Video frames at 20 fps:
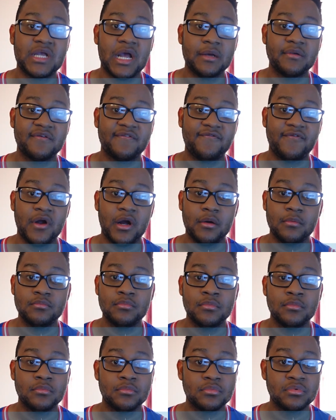comes
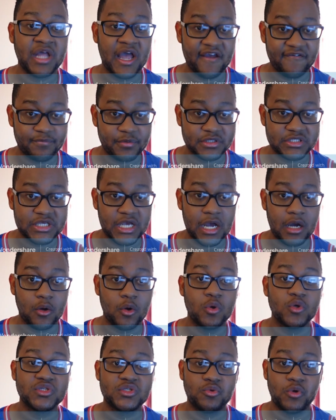from Dave Patel,
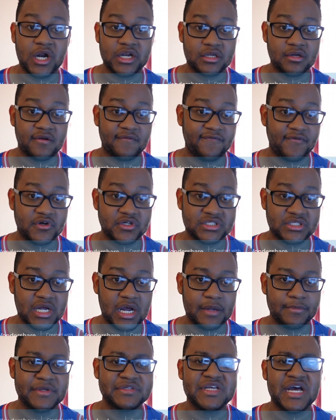who is directing the first
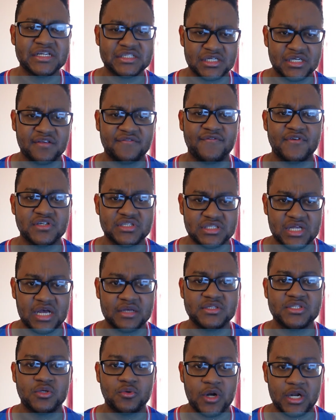time. This is actually his first time
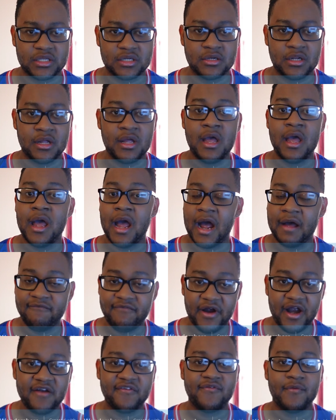he's directing it. I'm
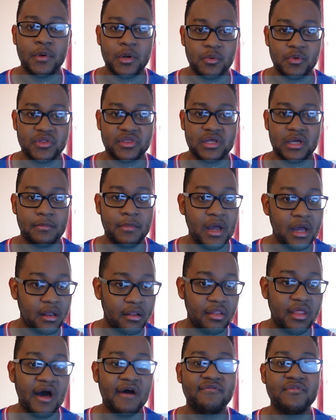very familiar with him.
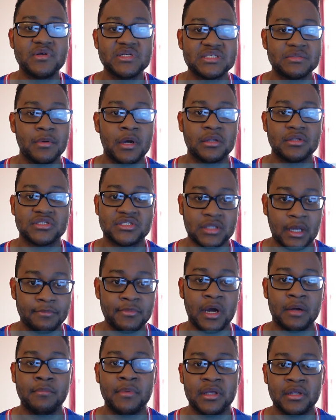Loved him in
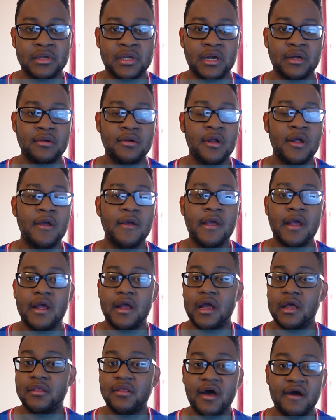Slumdog Millionaire.
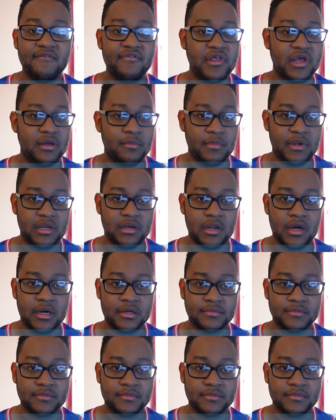Loved him in